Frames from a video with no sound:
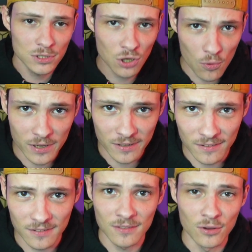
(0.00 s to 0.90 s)

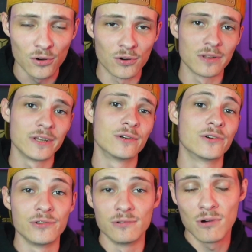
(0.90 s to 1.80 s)
tokens the earlier
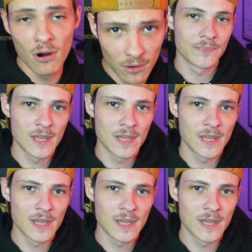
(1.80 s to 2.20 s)
you are.